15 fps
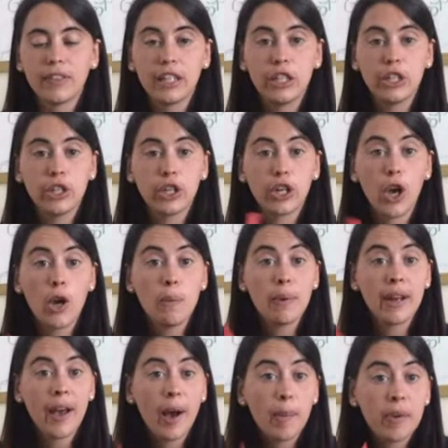Then you can
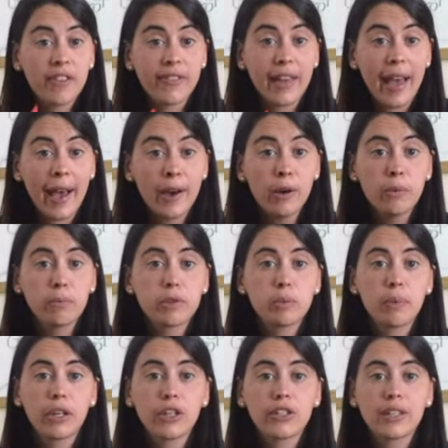open it up if it helps,
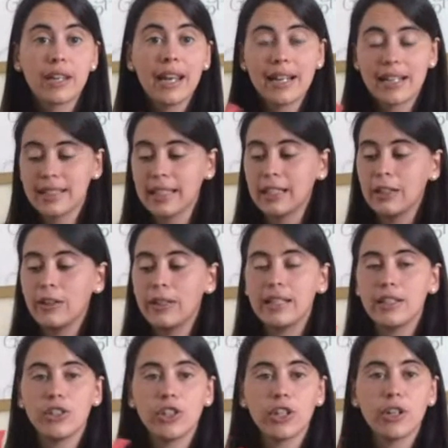because the next thing you need
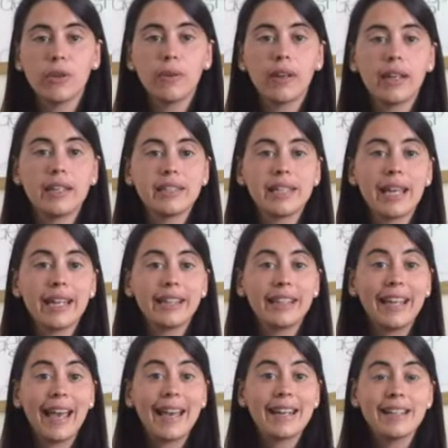to do is take
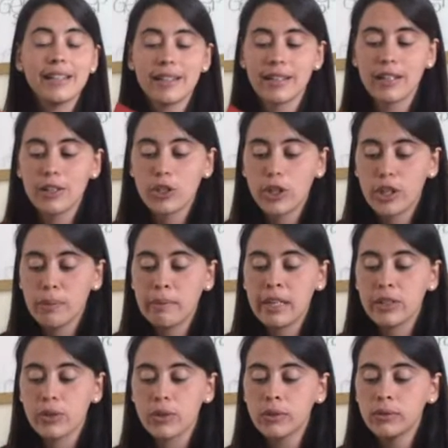the end to the
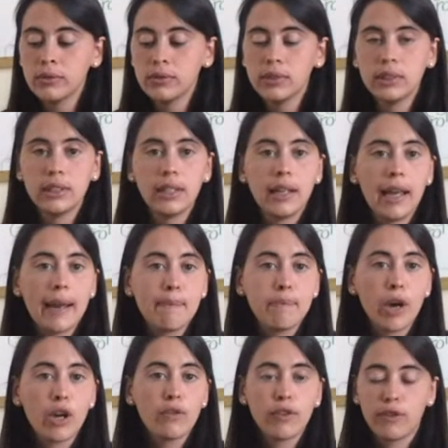middle in
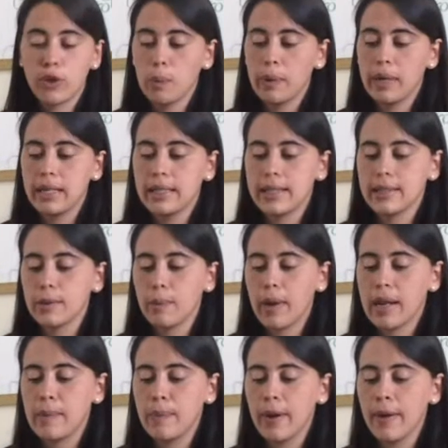both of your pieces of
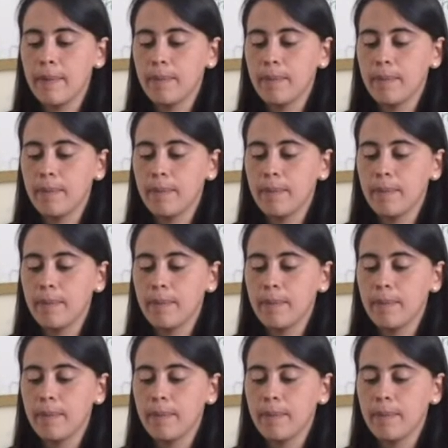paper.